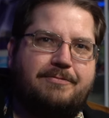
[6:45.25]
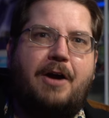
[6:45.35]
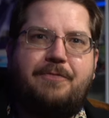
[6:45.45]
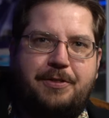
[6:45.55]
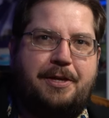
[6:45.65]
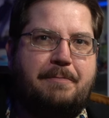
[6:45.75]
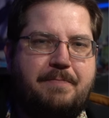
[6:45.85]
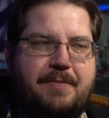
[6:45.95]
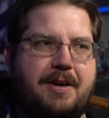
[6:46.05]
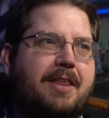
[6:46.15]
rough with it.
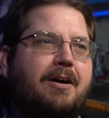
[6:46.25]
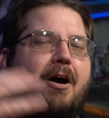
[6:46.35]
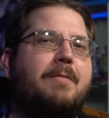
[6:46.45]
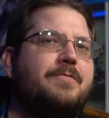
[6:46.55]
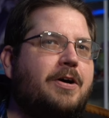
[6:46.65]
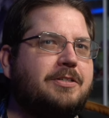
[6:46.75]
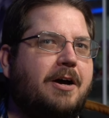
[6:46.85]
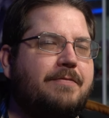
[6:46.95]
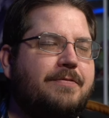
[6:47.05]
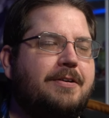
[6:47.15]
And the arm falls
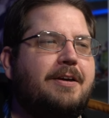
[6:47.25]
off.